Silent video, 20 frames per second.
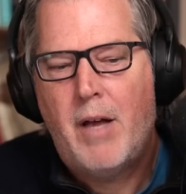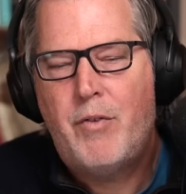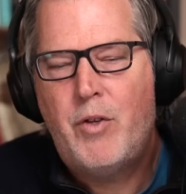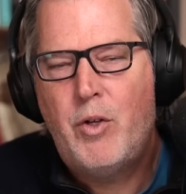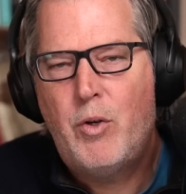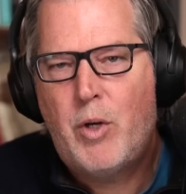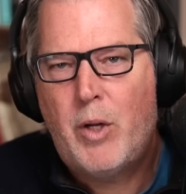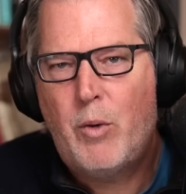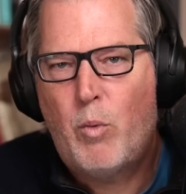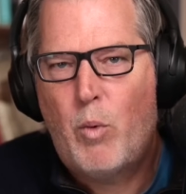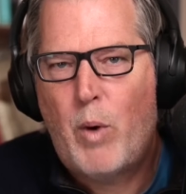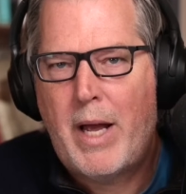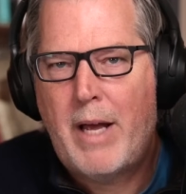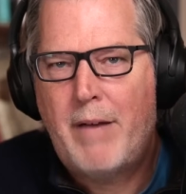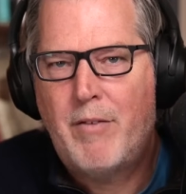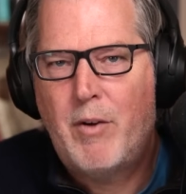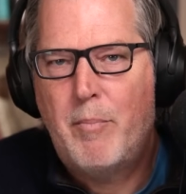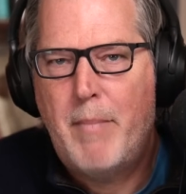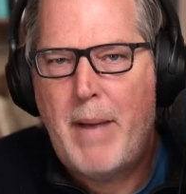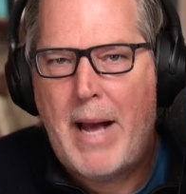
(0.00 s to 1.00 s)
you could
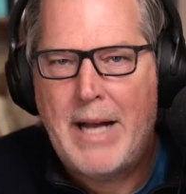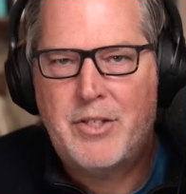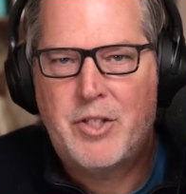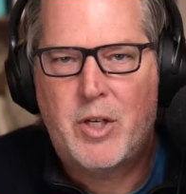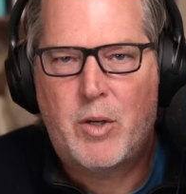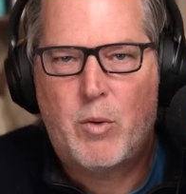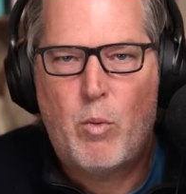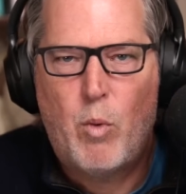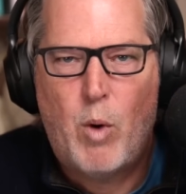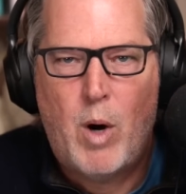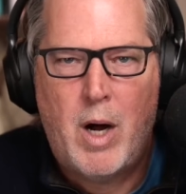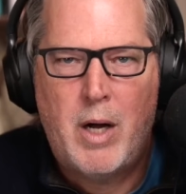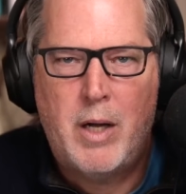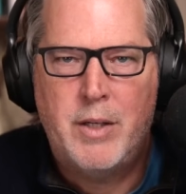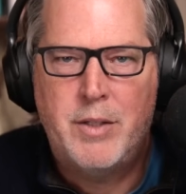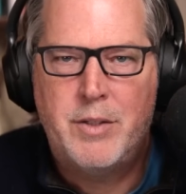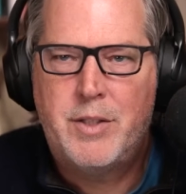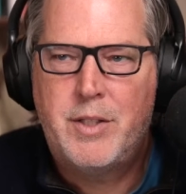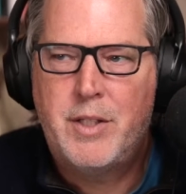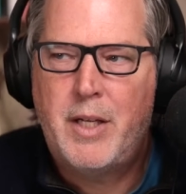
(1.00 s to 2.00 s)
wave a magic
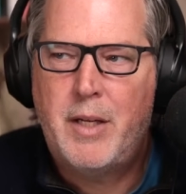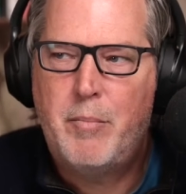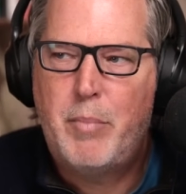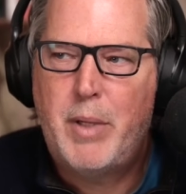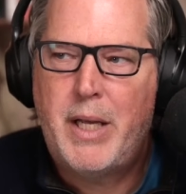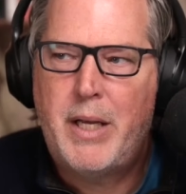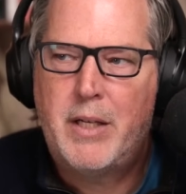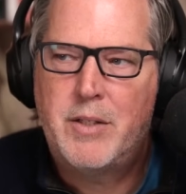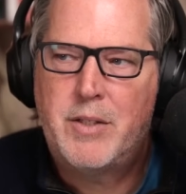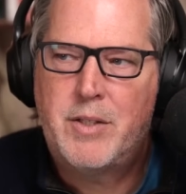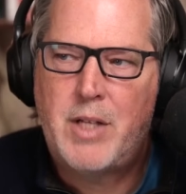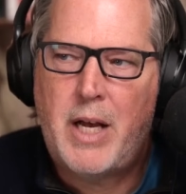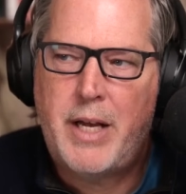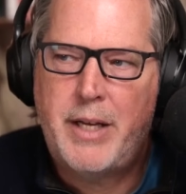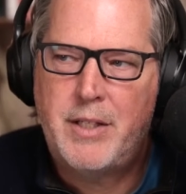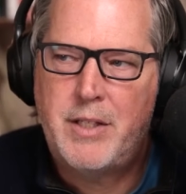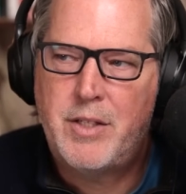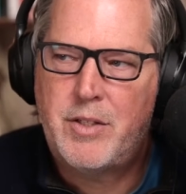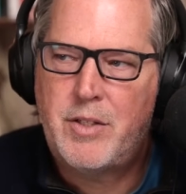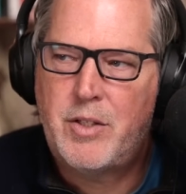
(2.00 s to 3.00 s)
wand, and being a
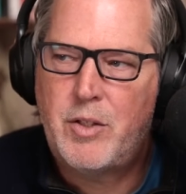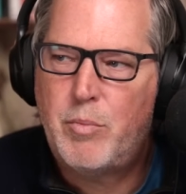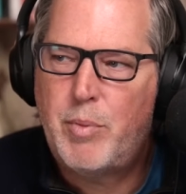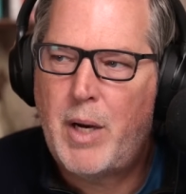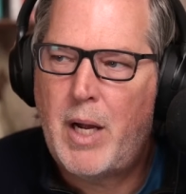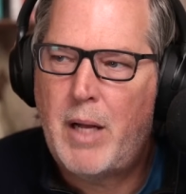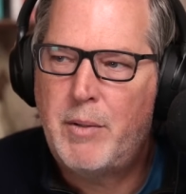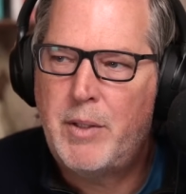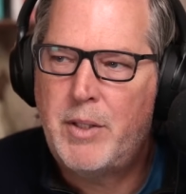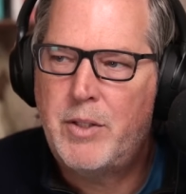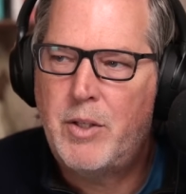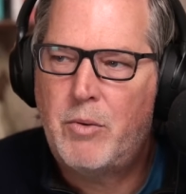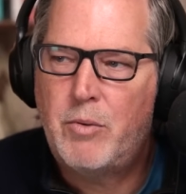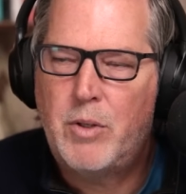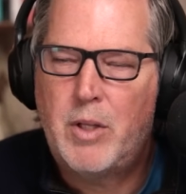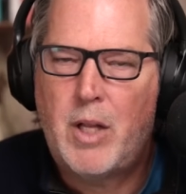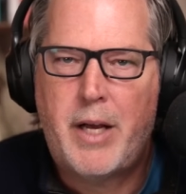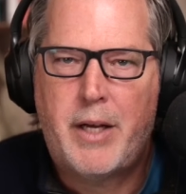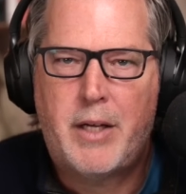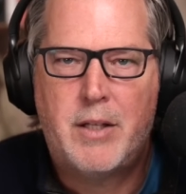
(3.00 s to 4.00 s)
scientist, you probably
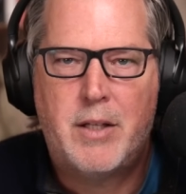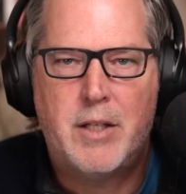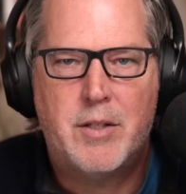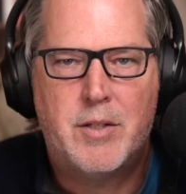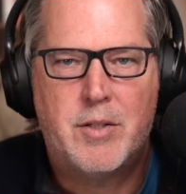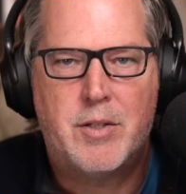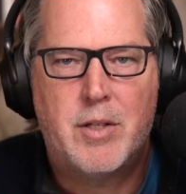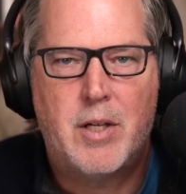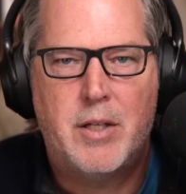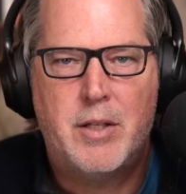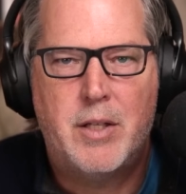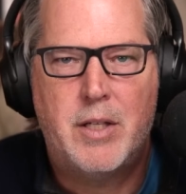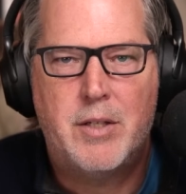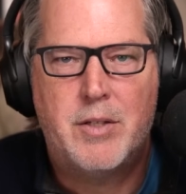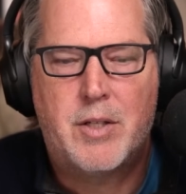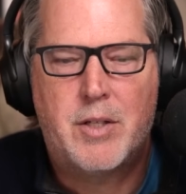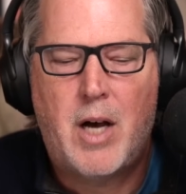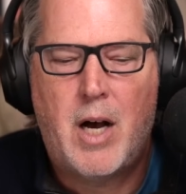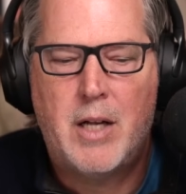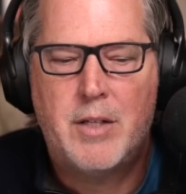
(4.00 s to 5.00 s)
don't like this
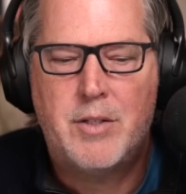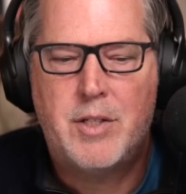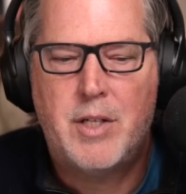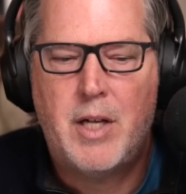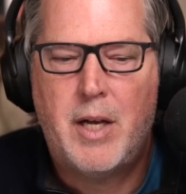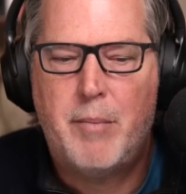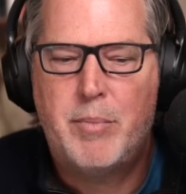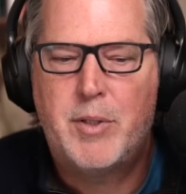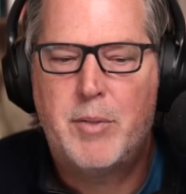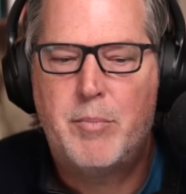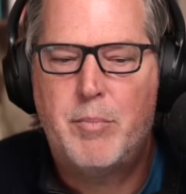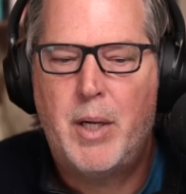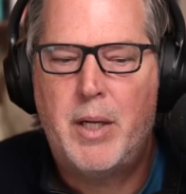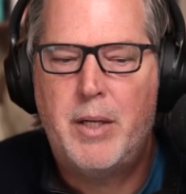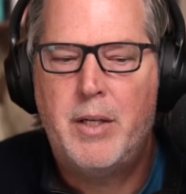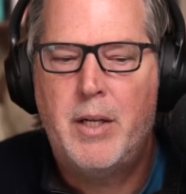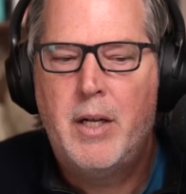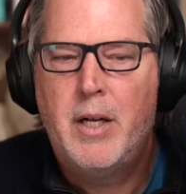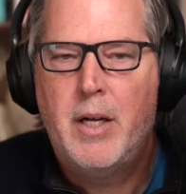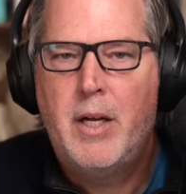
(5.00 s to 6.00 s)
concept,
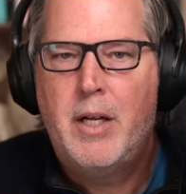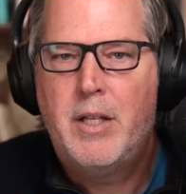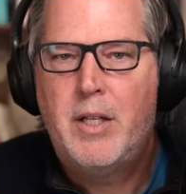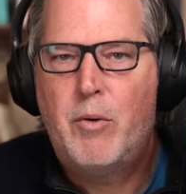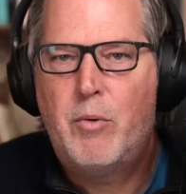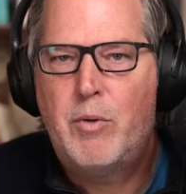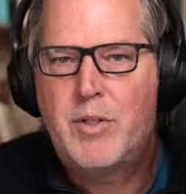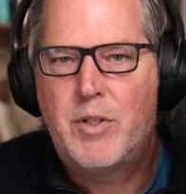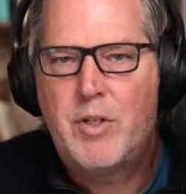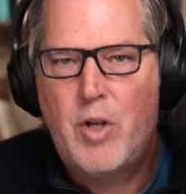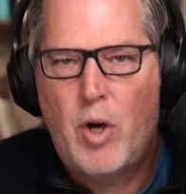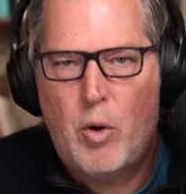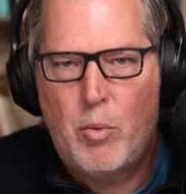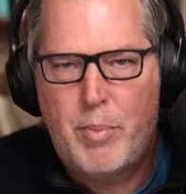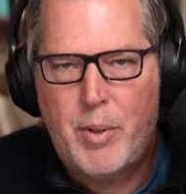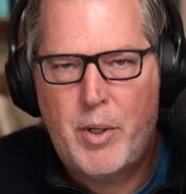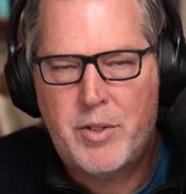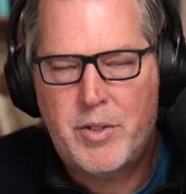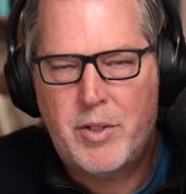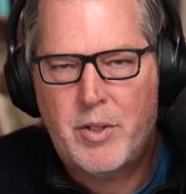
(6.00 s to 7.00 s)
but there was no
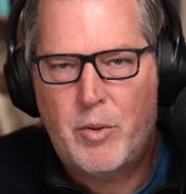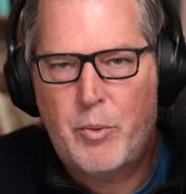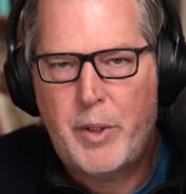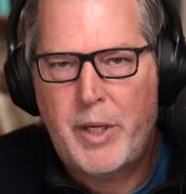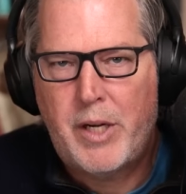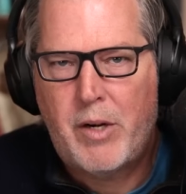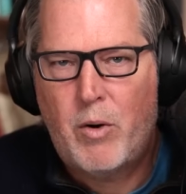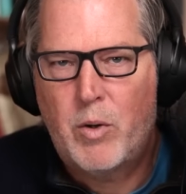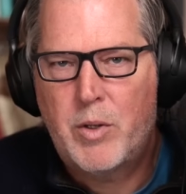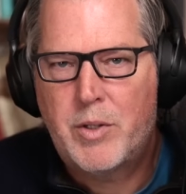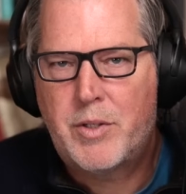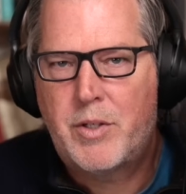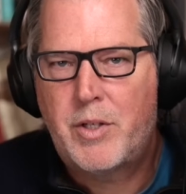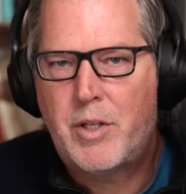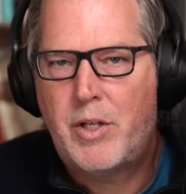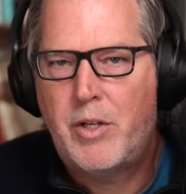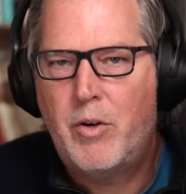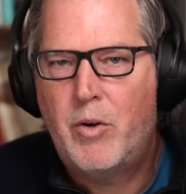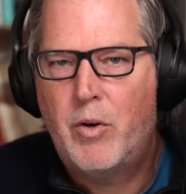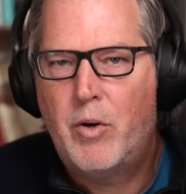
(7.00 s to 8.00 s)
personal recourse
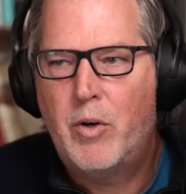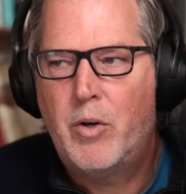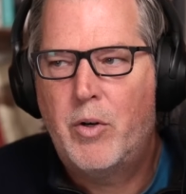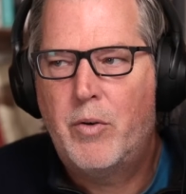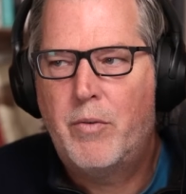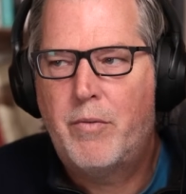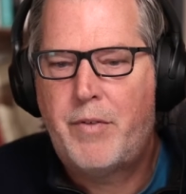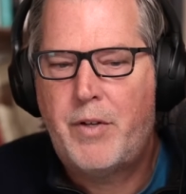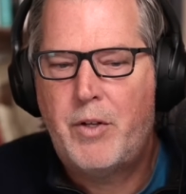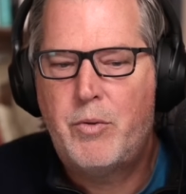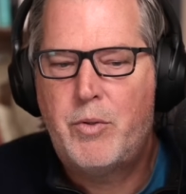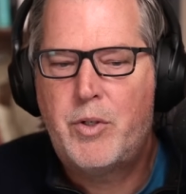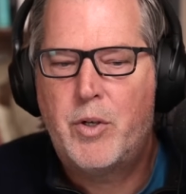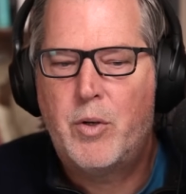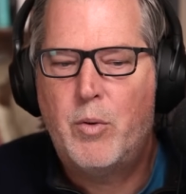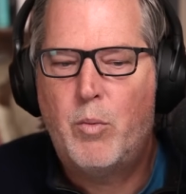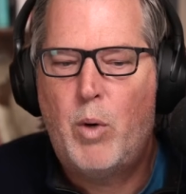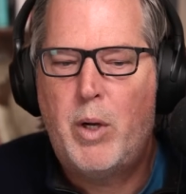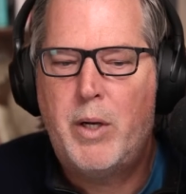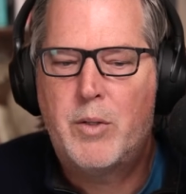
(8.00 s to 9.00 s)
to your
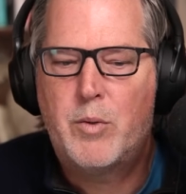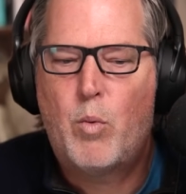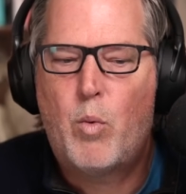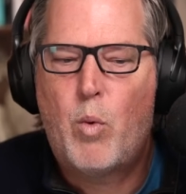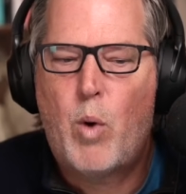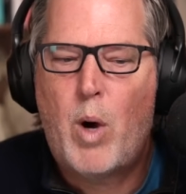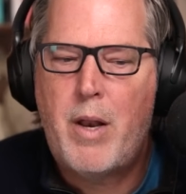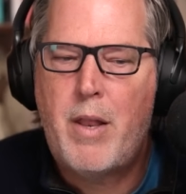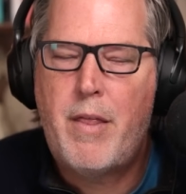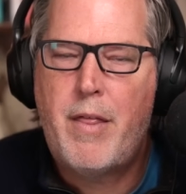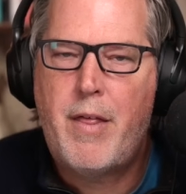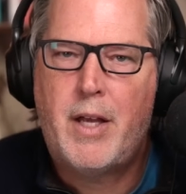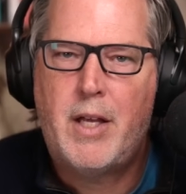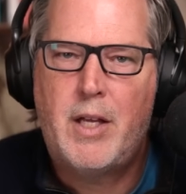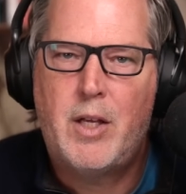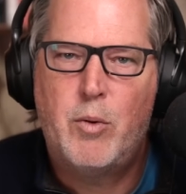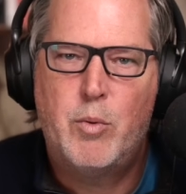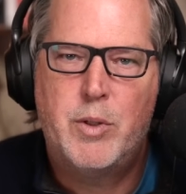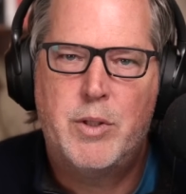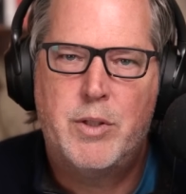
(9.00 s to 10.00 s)
future, what is one
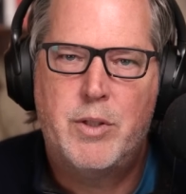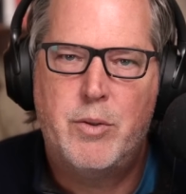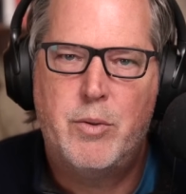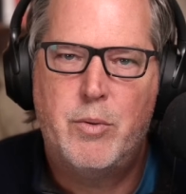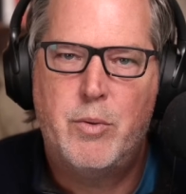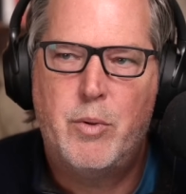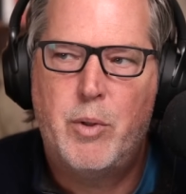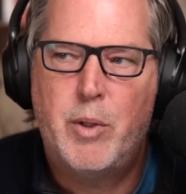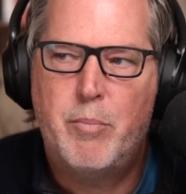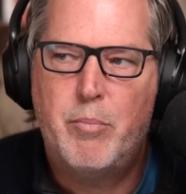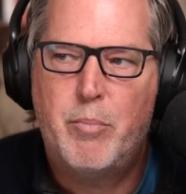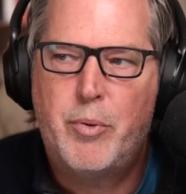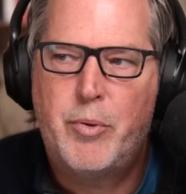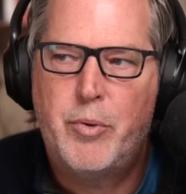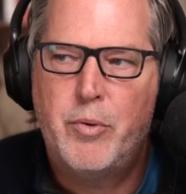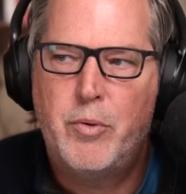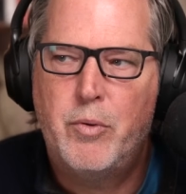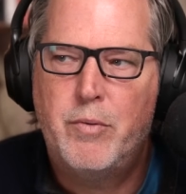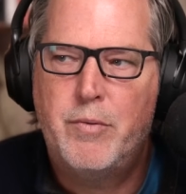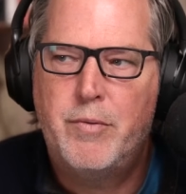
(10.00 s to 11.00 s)
thing you would do to
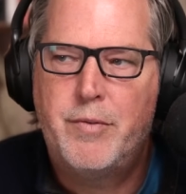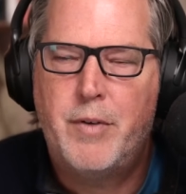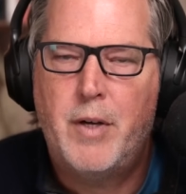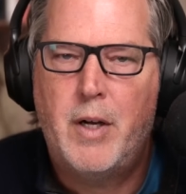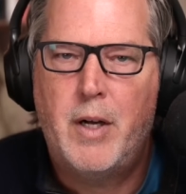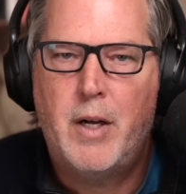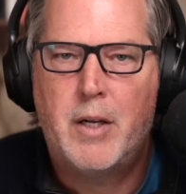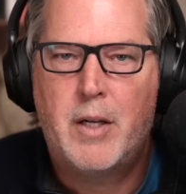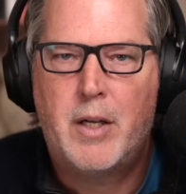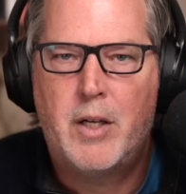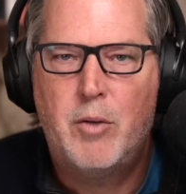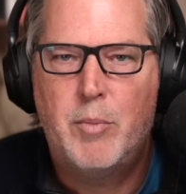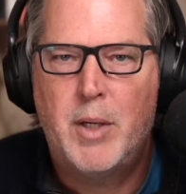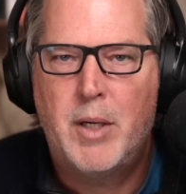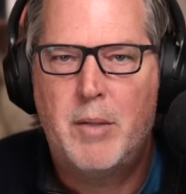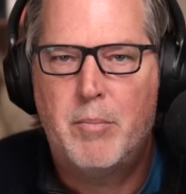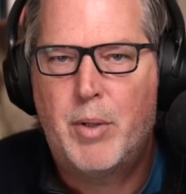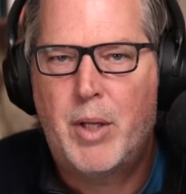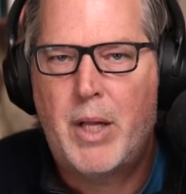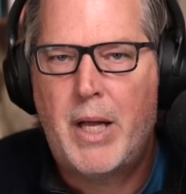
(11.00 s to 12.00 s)
improve human
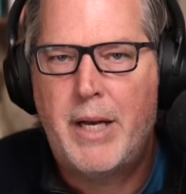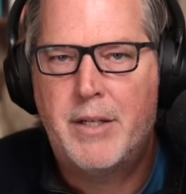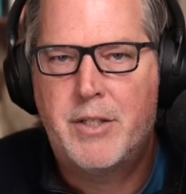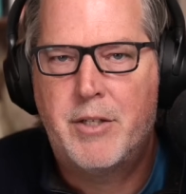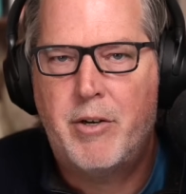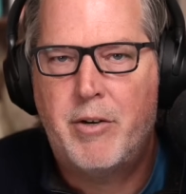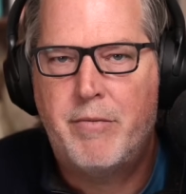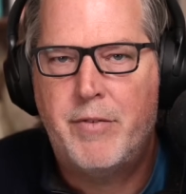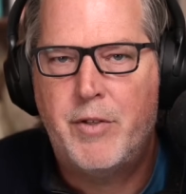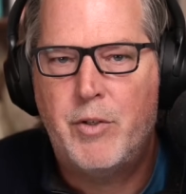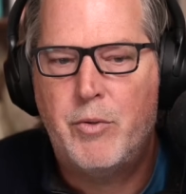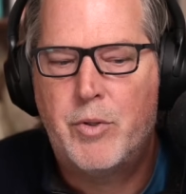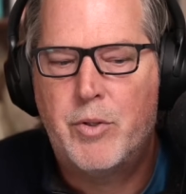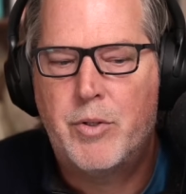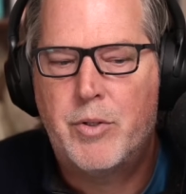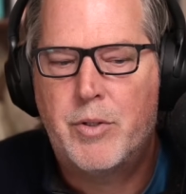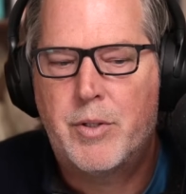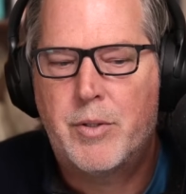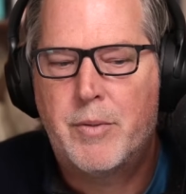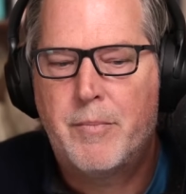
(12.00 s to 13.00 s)
and planetary
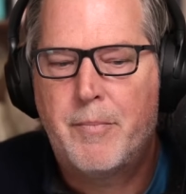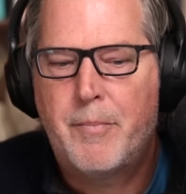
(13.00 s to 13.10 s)
futures?